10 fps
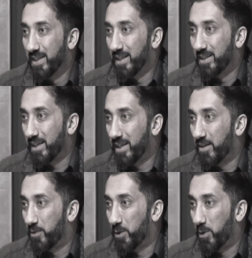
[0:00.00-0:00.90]
and they can
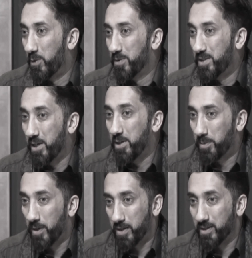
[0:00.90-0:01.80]
have their own dairy
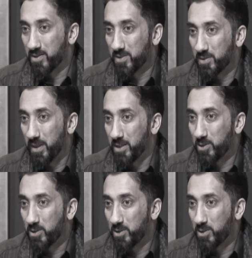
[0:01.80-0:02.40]
products, right?